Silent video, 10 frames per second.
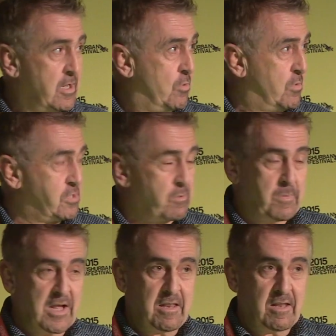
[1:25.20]
which was
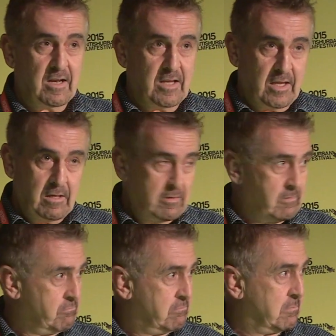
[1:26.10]
basically
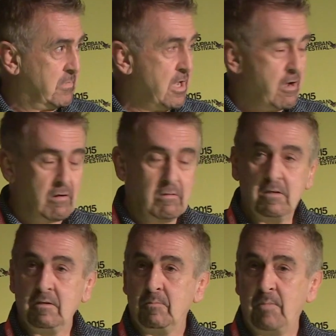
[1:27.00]
young
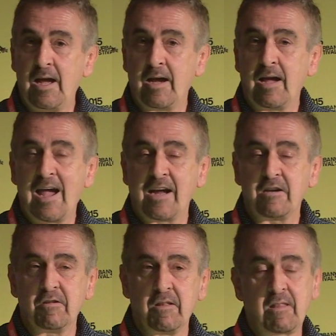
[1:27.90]
black
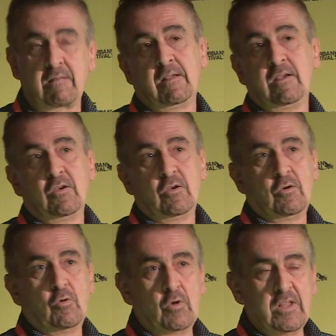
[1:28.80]
actors,
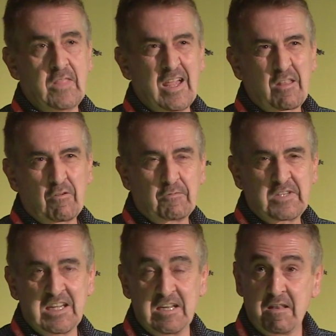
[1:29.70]
all in their sort of
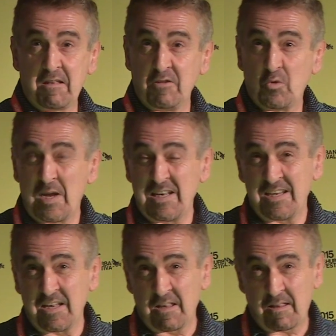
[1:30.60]
teens and
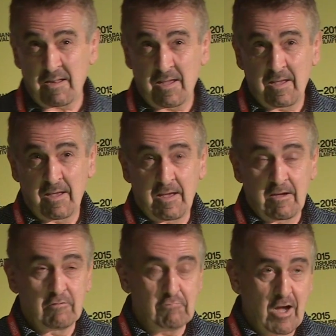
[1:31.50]
20s,
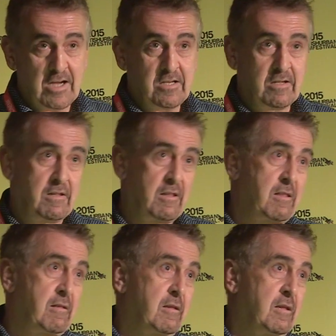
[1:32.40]

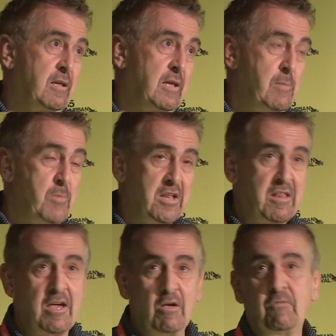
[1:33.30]
writers, and
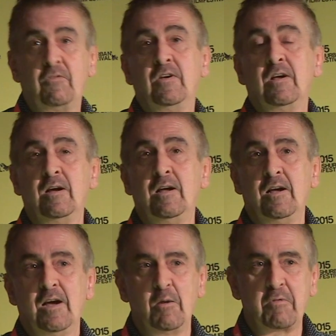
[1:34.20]
myself.
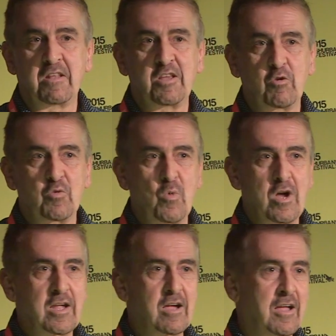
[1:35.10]
I was a token
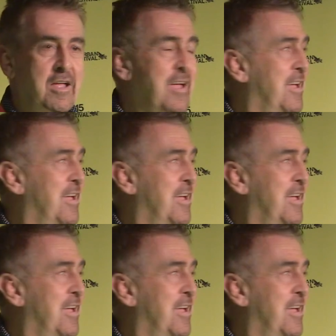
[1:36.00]
white guy.